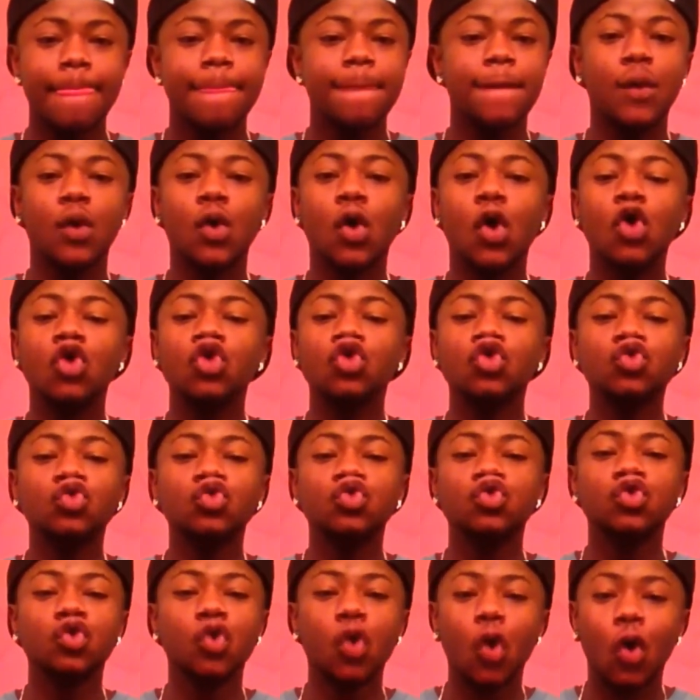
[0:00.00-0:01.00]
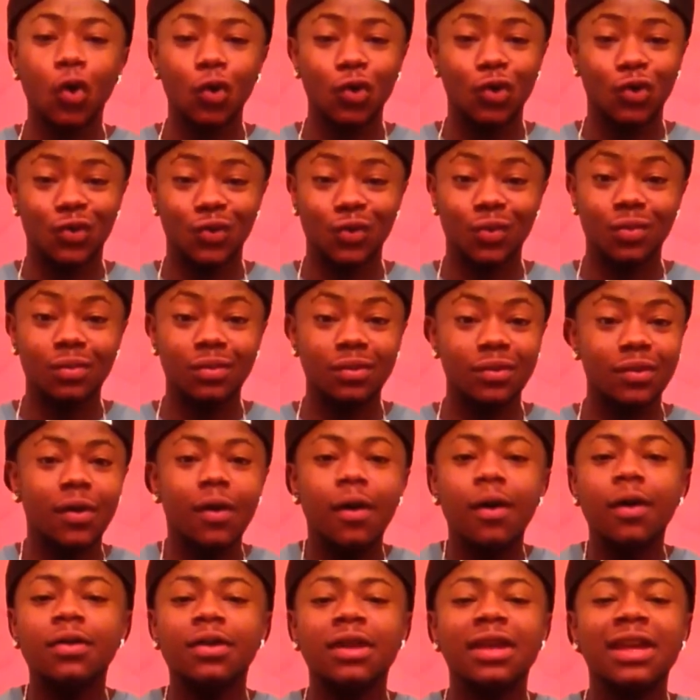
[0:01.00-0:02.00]
We can't use God. You
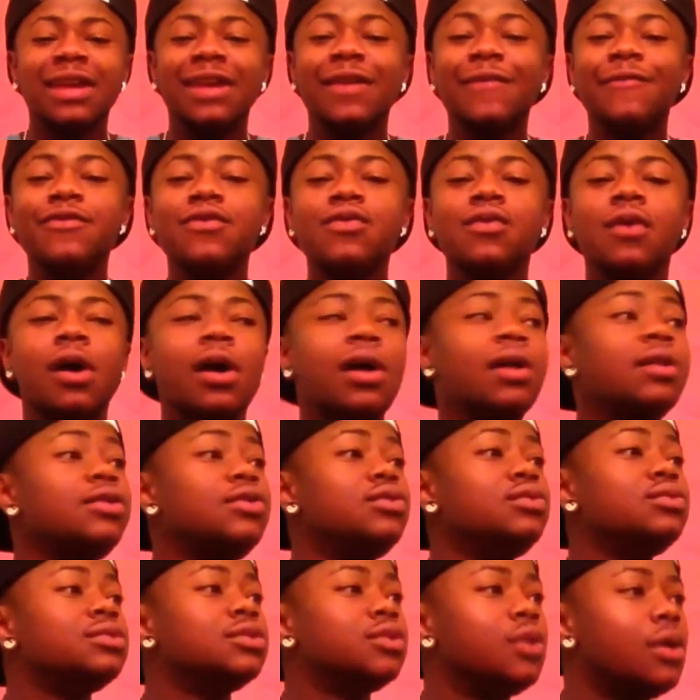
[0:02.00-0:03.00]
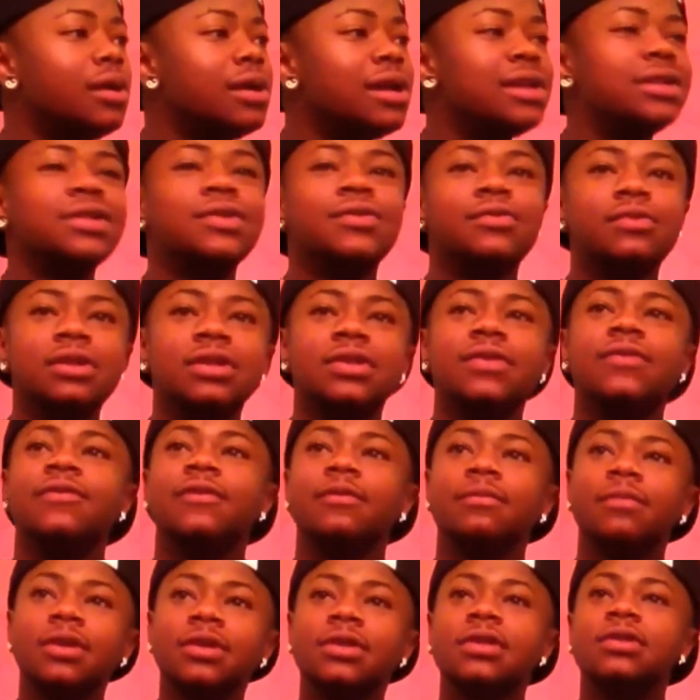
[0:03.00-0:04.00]
can't. If you can't use God as a reason for
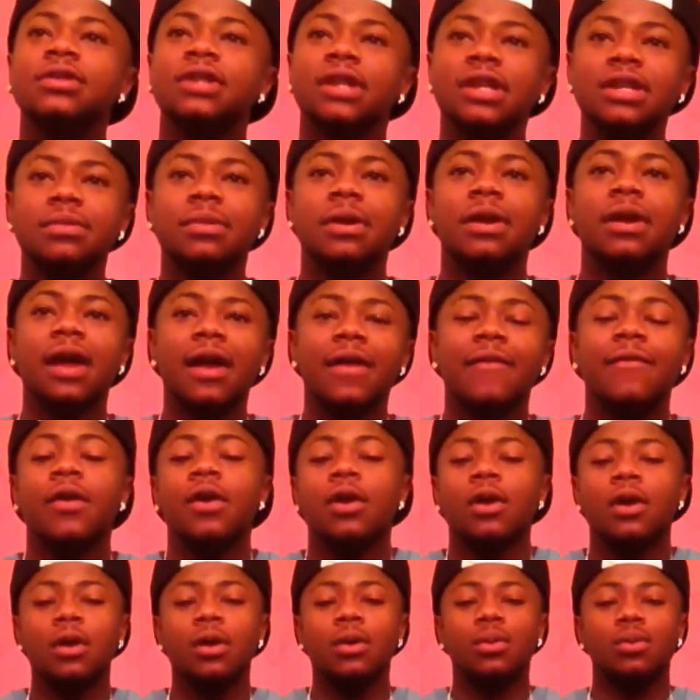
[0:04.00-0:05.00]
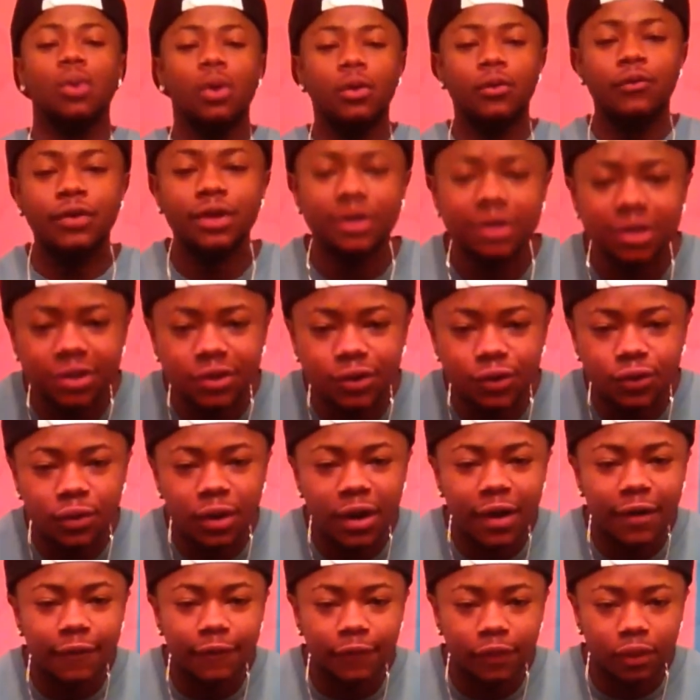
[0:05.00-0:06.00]
me to change my life, what reason do you
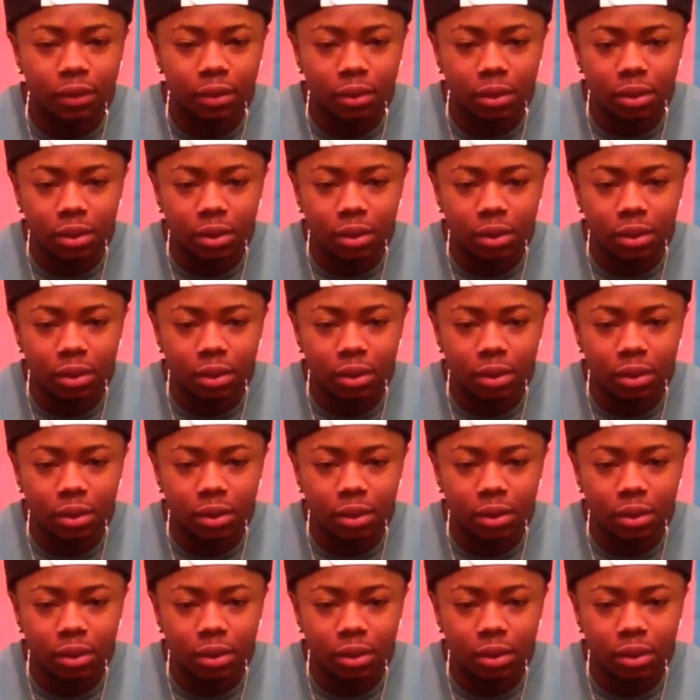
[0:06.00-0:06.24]
have?